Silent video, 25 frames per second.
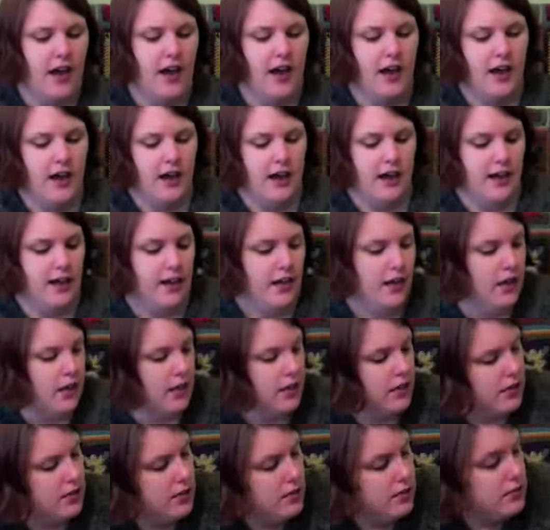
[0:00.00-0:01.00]

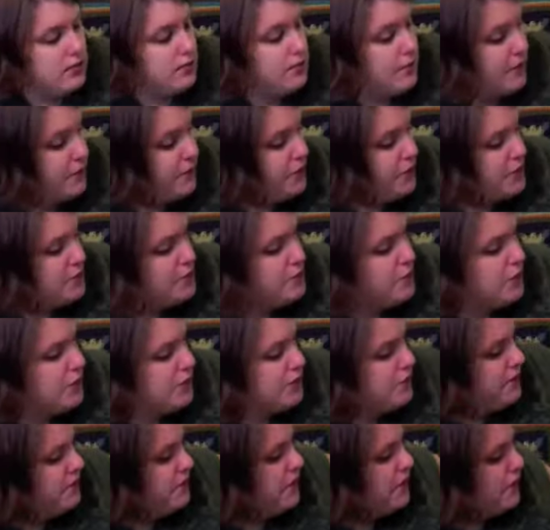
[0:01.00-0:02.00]
My first book
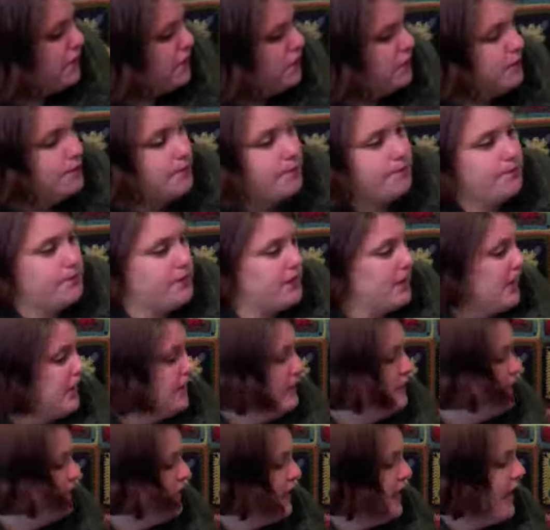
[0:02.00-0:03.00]
review, like I
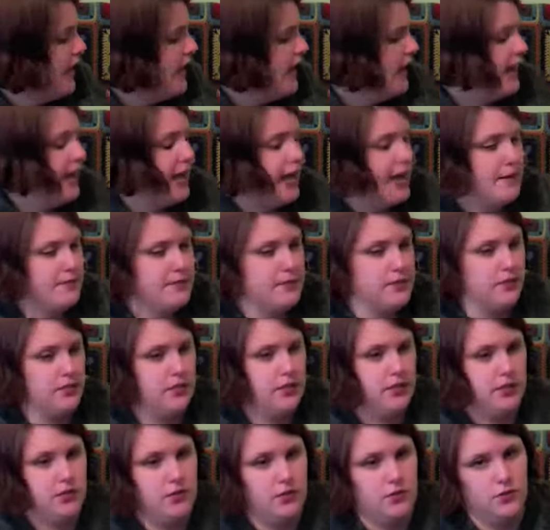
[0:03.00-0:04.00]
said, I
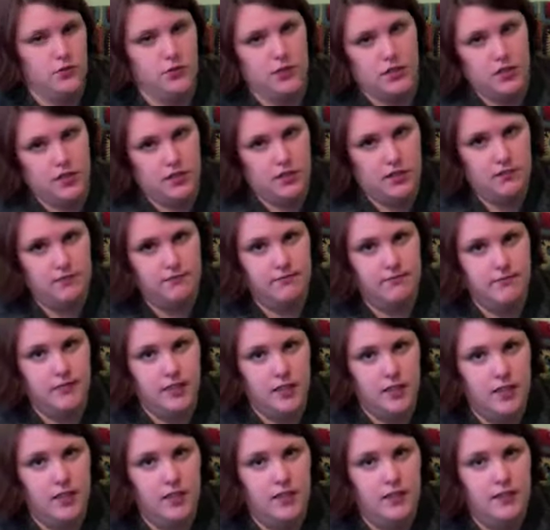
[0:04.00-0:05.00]
absolutely adore
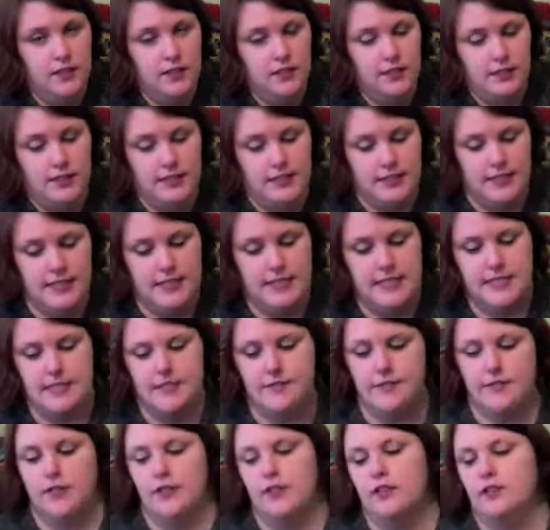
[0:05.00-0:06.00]

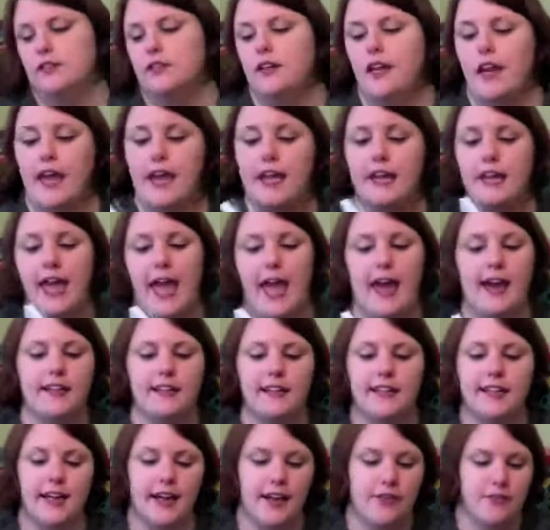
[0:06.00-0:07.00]
Steve and
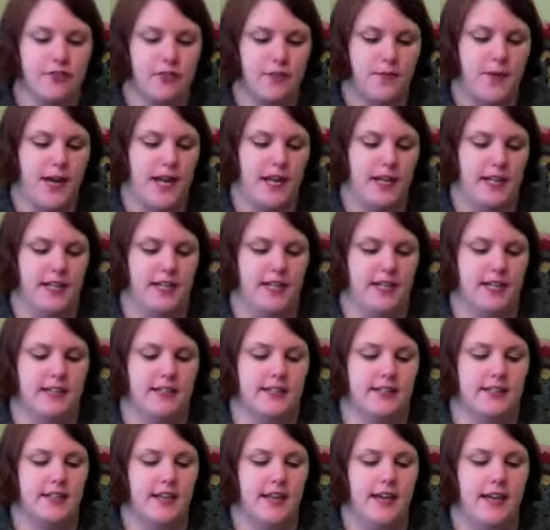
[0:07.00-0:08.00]
Callie of Dramatic
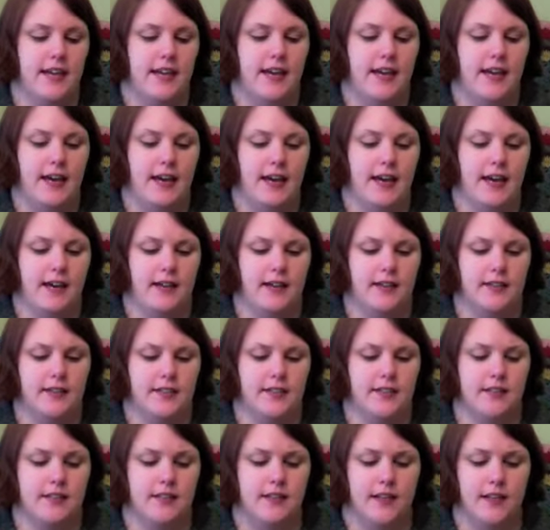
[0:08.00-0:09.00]
Knits, and
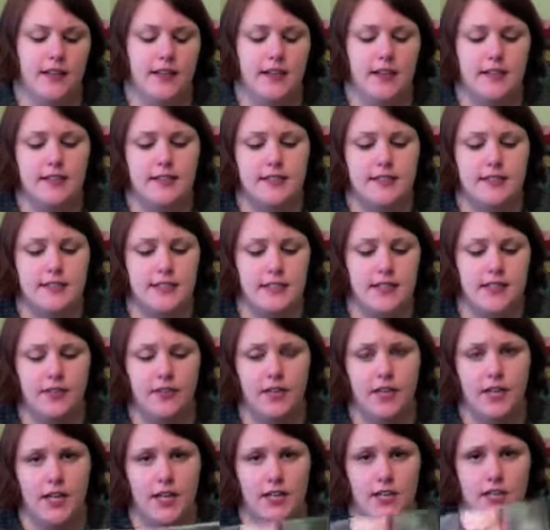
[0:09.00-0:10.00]
Steve
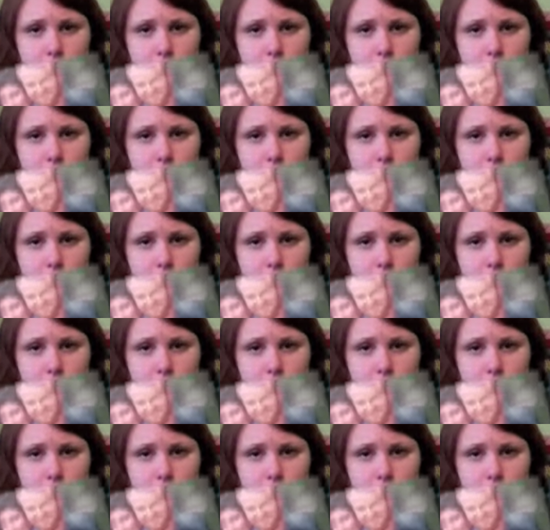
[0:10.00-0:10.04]
had